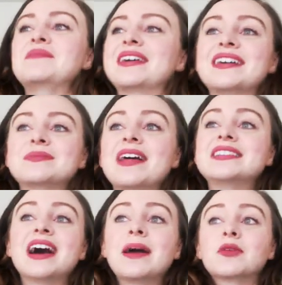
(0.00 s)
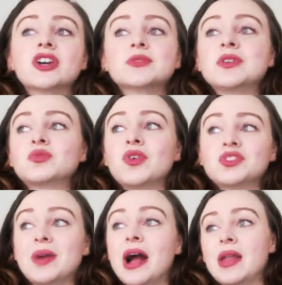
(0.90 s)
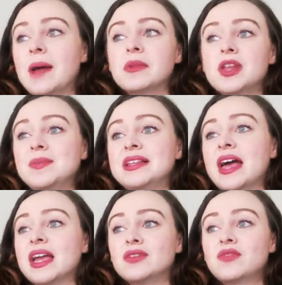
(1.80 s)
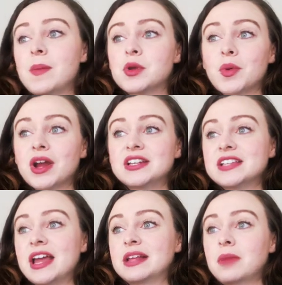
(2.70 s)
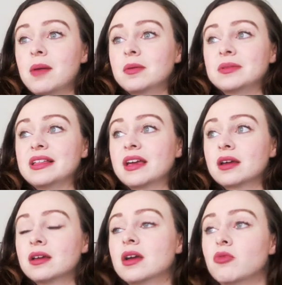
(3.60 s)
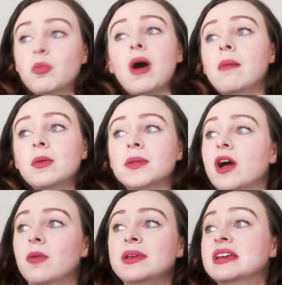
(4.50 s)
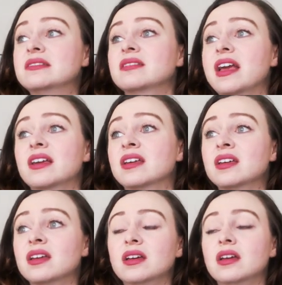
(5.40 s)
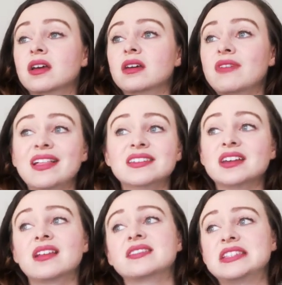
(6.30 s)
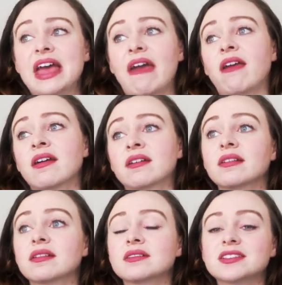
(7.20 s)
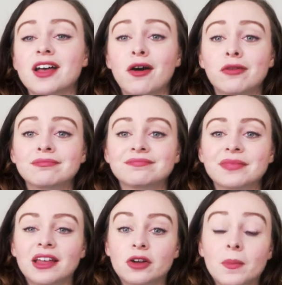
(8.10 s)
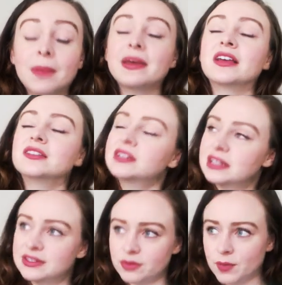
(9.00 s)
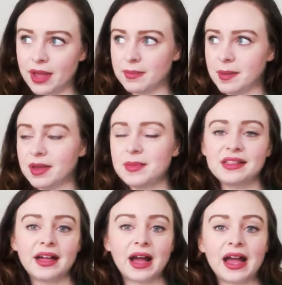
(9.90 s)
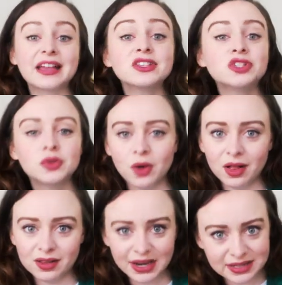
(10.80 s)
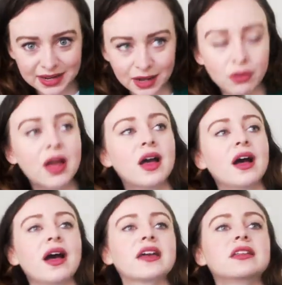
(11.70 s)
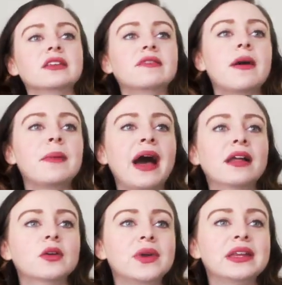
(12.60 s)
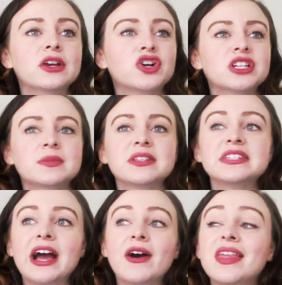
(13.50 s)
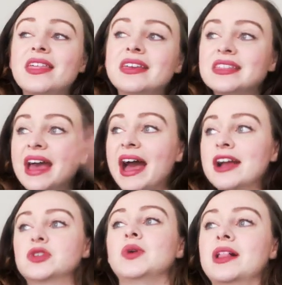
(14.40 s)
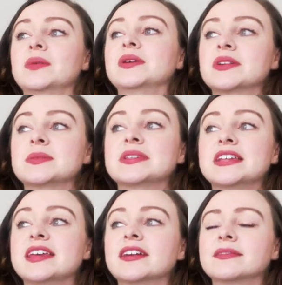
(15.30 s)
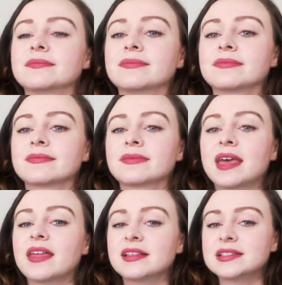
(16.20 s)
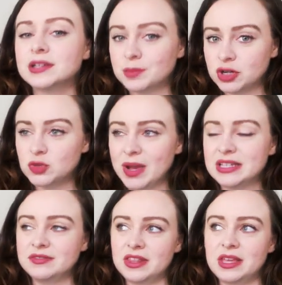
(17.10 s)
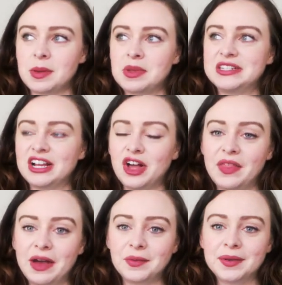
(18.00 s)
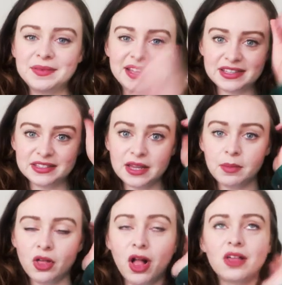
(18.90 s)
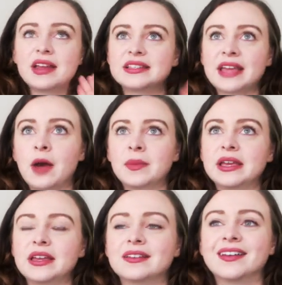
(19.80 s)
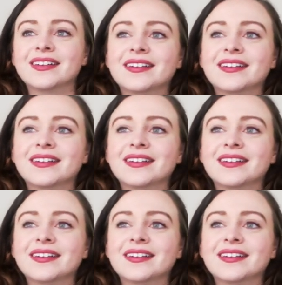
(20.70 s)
Because by the time Christmas rolls around, I'm going to be like in February designing we'll probably all be in like Valentine's Day. So, I don't know. Maybe I can look at it a different way. Maybe it could be like, I get 2 holidays now. I can live up Halloween and Christmas now and then get the actual Halloween Christmas later. I think that's a good perspective. I think I'm going to take on that one because double the holidays, count me in.